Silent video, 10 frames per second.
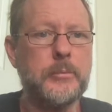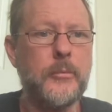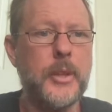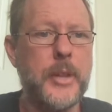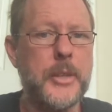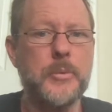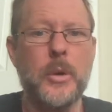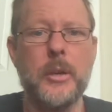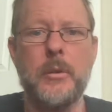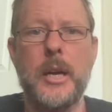That's
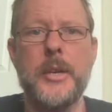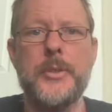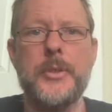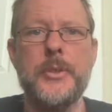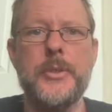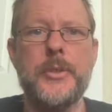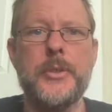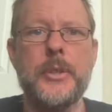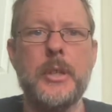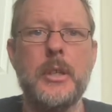why
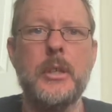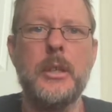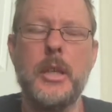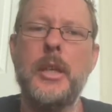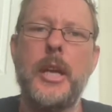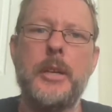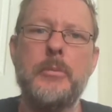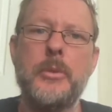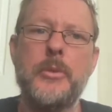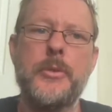grasses need
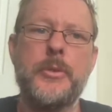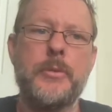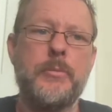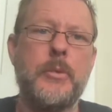animals,